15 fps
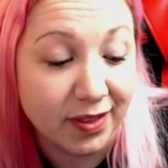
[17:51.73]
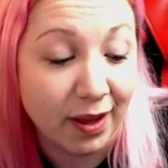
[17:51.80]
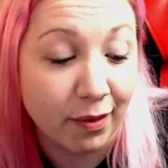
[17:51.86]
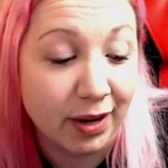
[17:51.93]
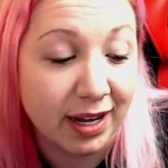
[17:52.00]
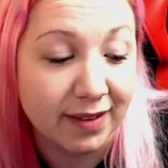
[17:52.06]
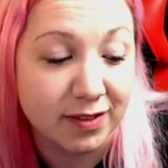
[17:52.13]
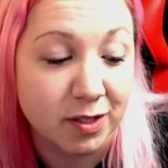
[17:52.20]
That
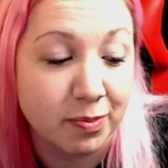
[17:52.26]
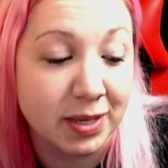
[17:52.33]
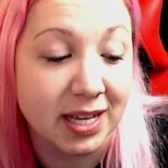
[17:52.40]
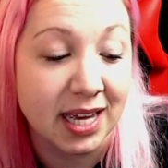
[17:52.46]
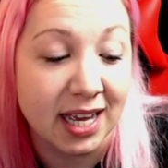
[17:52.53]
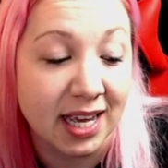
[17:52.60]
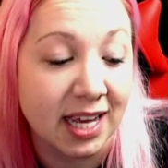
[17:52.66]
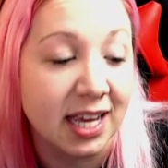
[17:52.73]
would have to be
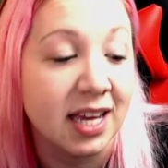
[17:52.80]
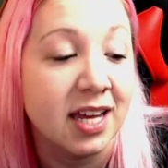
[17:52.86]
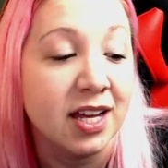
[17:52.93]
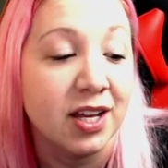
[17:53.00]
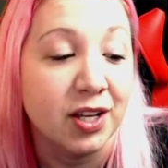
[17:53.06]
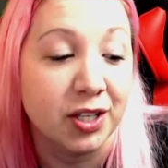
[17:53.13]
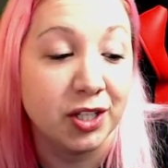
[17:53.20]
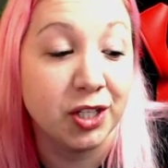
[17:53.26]
a,
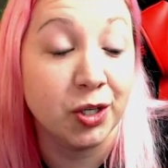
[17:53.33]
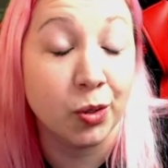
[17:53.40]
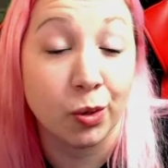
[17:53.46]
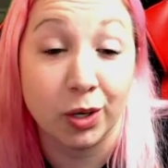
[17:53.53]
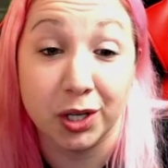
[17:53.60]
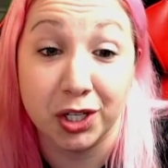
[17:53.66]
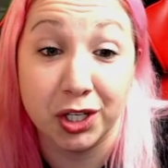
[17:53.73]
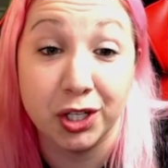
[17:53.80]

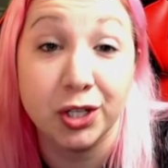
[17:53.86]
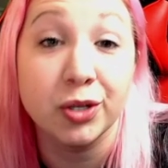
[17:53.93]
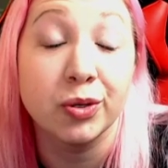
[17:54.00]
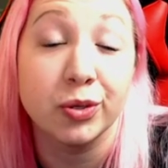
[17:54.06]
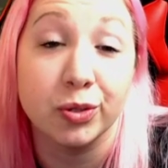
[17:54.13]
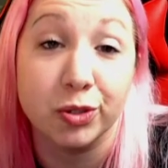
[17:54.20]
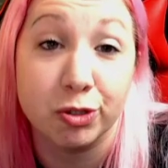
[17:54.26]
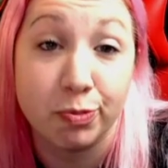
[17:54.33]
you're a
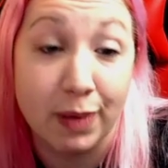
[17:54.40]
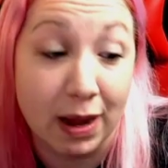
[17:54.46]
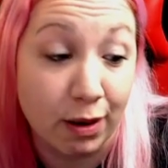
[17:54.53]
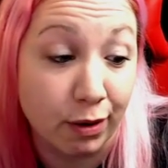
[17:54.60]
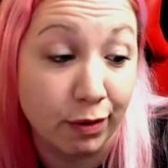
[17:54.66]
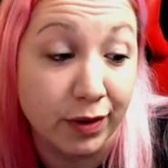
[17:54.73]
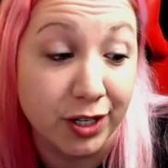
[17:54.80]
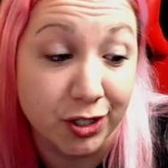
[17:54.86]
huge
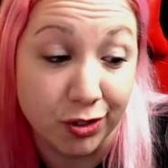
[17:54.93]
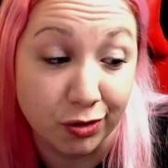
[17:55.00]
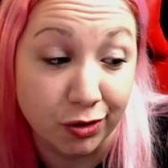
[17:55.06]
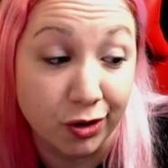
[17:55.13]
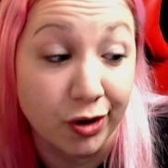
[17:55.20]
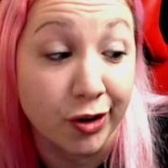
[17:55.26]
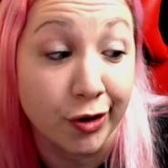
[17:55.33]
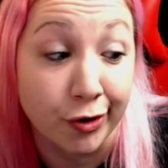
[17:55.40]
Power Ranger
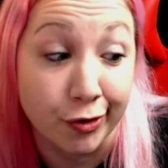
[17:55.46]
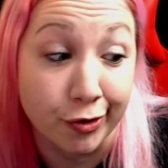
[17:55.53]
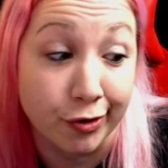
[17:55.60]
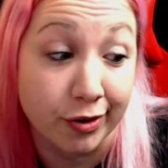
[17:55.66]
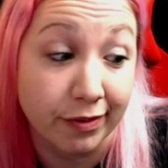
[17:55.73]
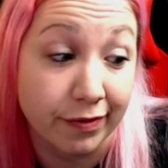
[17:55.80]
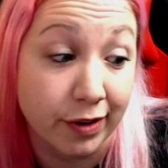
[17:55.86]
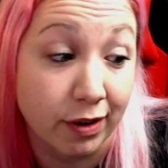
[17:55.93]

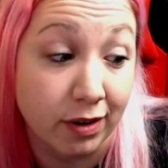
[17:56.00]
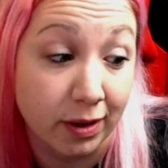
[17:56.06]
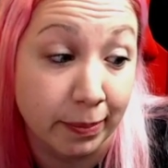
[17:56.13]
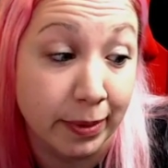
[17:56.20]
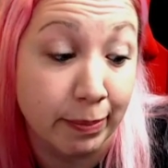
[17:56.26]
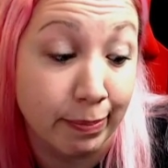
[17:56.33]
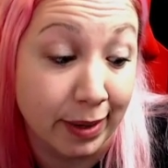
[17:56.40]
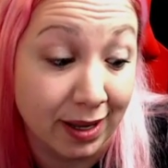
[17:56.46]
nerd if you're going to
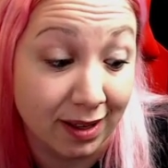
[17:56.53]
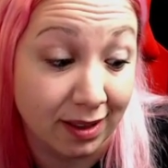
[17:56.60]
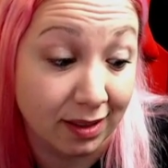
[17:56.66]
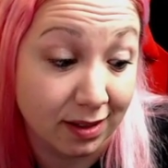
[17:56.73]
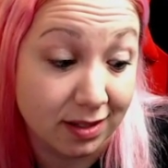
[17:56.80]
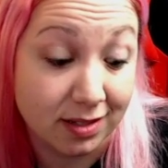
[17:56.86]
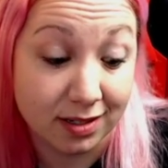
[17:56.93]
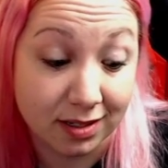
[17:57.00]
be buying
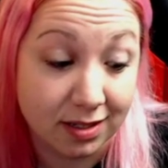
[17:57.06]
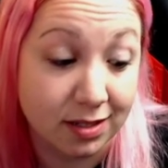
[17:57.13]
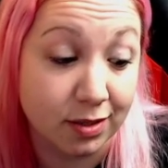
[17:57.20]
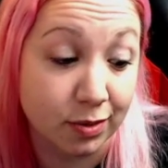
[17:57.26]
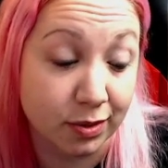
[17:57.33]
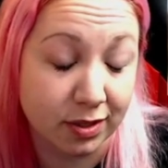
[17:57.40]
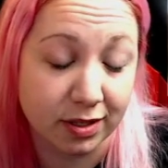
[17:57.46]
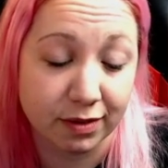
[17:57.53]
this
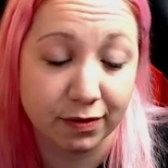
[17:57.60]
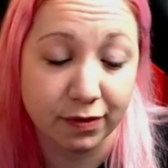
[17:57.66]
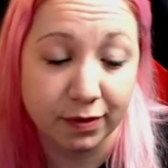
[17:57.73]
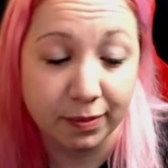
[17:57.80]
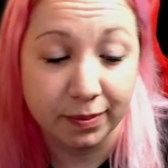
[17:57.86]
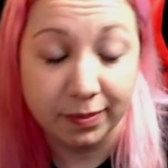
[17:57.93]
exclusive.